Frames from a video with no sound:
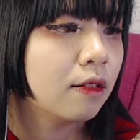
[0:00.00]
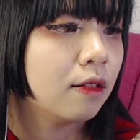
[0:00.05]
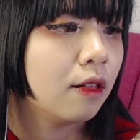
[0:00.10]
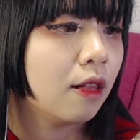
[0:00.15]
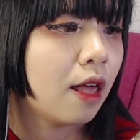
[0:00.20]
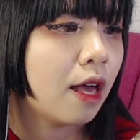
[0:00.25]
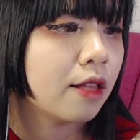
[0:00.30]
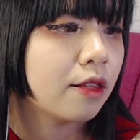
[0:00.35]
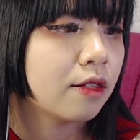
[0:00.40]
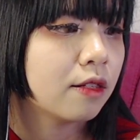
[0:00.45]

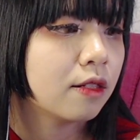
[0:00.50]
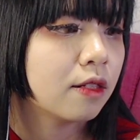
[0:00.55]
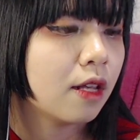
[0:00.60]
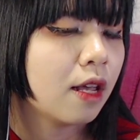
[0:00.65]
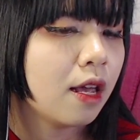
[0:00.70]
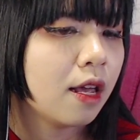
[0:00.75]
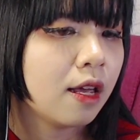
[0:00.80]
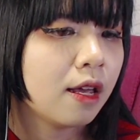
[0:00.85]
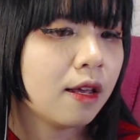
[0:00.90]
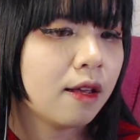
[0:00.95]
Let's
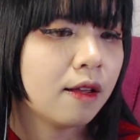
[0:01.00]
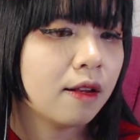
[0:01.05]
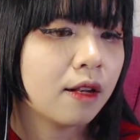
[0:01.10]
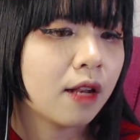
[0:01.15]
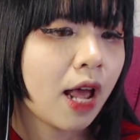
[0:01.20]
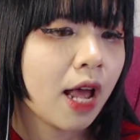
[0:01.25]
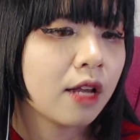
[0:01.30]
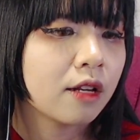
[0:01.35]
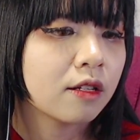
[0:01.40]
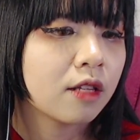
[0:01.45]
see.
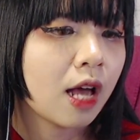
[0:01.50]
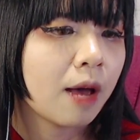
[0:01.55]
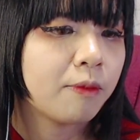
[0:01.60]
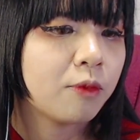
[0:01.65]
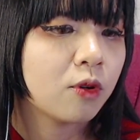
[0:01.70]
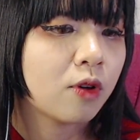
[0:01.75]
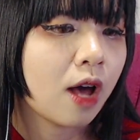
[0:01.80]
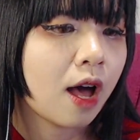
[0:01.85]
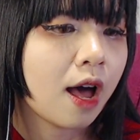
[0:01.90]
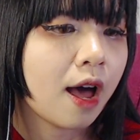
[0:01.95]
Next
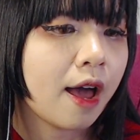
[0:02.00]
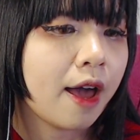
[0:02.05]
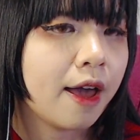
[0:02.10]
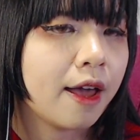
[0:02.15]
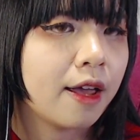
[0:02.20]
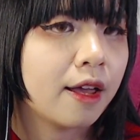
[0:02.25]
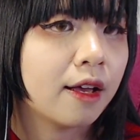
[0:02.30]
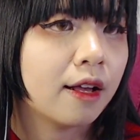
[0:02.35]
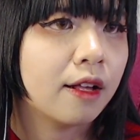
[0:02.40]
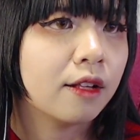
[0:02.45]
up, you
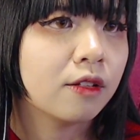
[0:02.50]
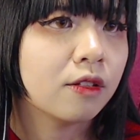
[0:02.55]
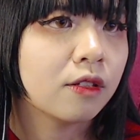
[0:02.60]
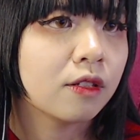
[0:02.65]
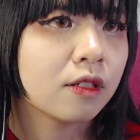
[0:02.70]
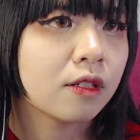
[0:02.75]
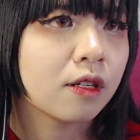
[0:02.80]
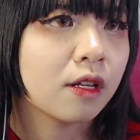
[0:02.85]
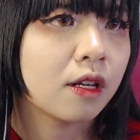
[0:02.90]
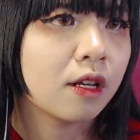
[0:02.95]
guys. Let's
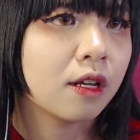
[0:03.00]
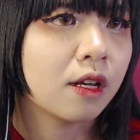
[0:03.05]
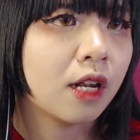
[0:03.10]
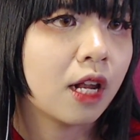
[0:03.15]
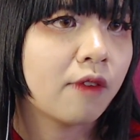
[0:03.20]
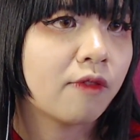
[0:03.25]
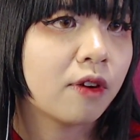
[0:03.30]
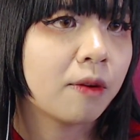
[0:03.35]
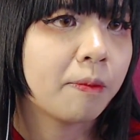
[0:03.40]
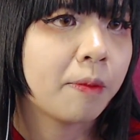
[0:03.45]
see.
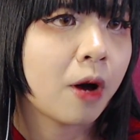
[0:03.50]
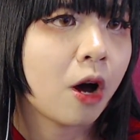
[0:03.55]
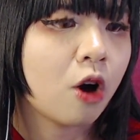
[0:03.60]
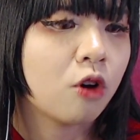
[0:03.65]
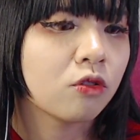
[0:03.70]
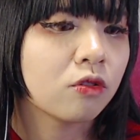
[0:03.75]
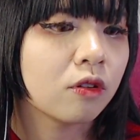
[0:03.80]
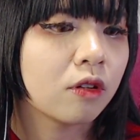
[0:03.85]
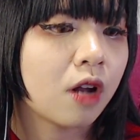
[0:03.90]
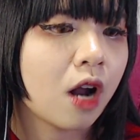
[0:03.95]
Never
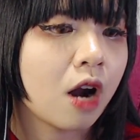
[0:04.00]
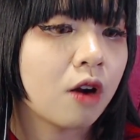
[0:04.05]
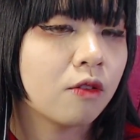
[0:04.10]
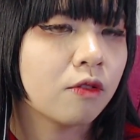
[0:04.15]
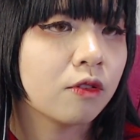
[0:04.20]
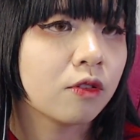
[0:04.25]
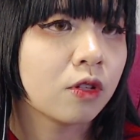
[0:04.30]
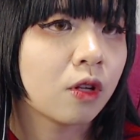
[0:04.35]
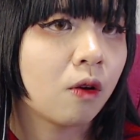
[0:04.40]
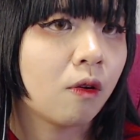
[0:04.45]
pause
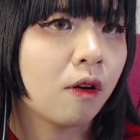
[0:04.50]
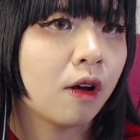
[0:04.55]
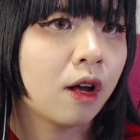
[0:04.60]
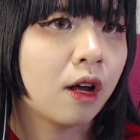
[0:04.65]
Naruto.